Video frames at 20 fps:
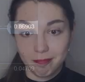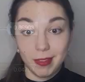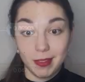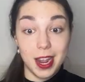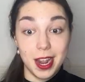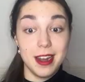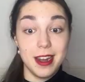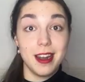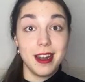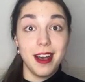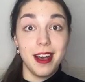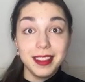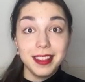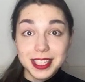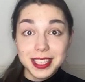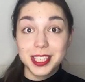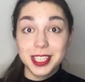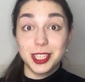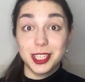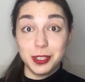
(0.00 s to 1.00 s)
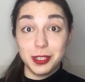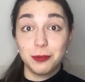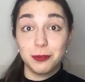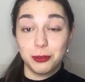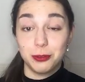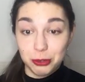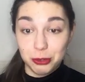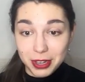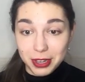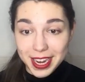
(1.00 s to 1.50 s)
Another successful
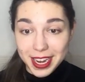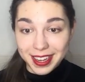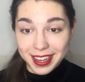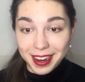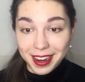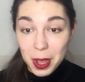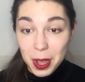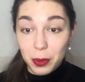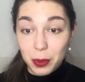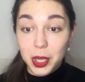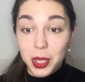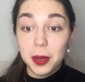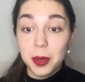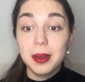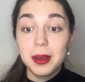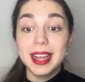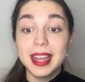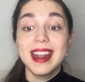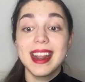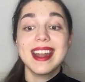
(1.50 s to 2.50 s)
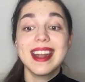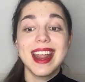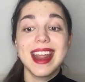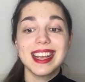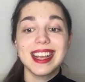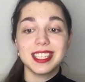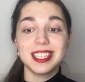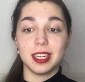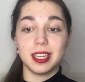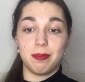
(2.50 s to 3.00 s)
trade. We caught an
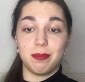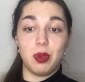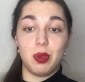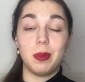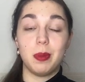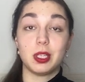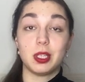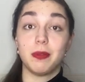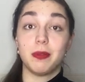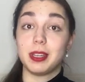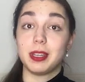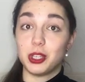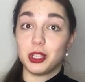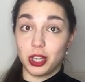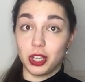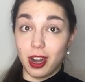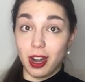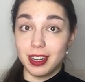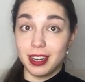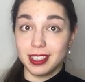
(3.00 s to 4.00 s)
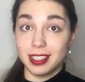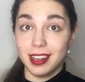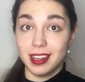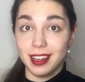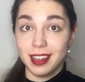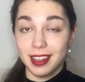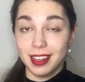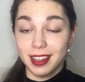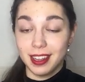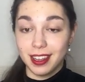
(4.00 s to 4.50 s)
excellent moment on the chart.
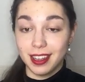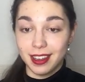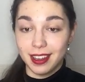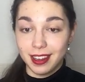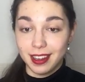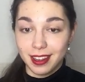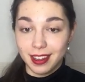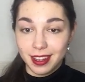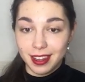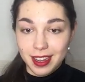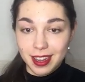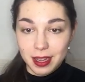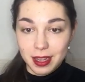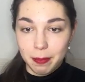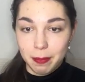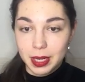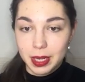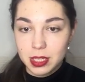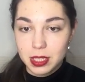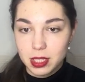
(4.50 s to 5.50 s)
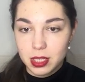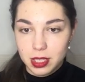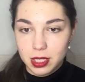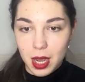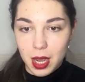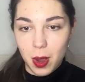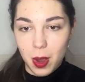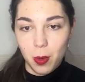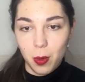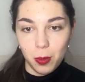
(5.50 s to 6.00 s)
Balance is
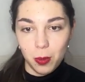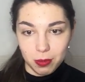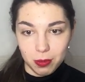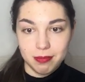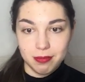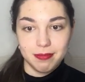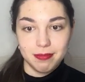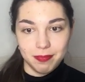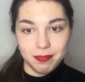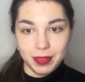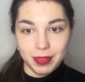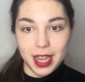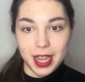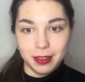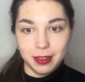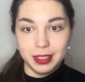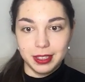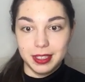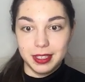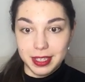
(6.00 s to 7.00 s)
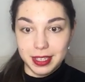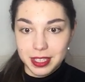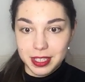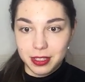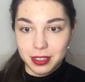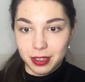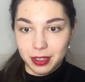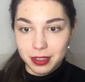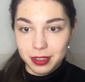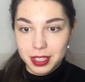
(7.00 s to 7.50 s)
now
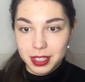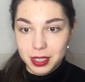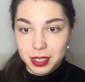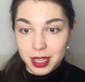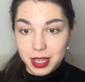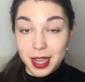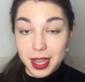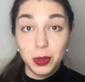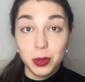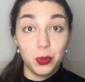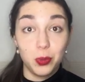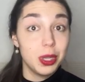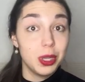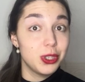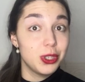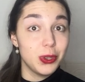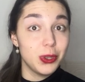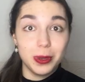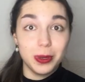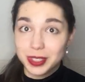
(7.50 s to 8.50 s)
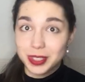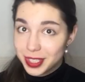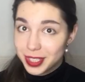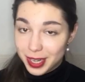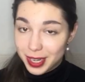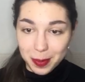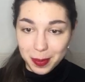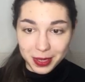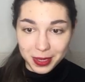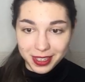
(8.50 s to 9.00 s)
$880 and we don't
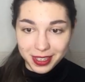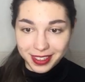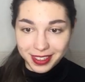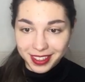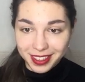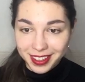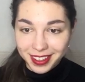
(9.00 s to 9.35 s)
stop here.